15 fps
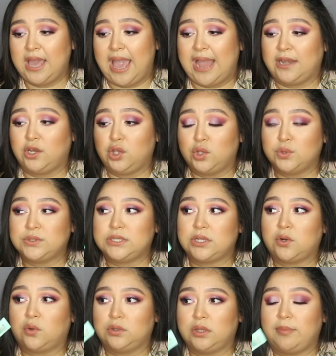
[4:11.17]
and use
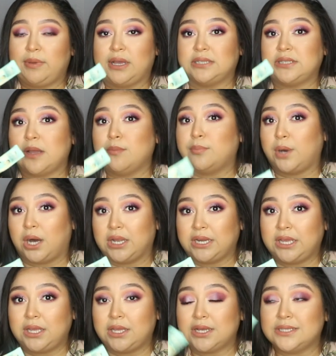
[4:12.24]
it only because I bought
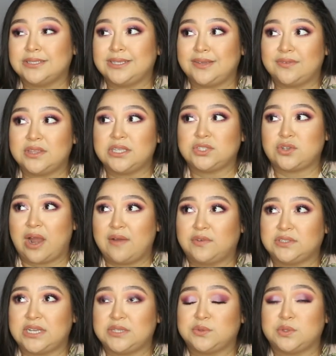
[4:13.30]
it, because even this
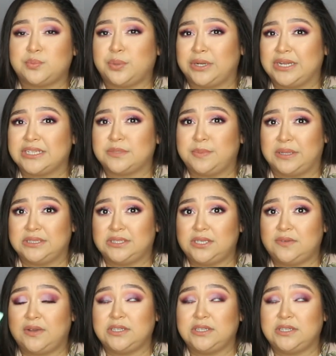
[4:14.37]
travel size was pretty expensive.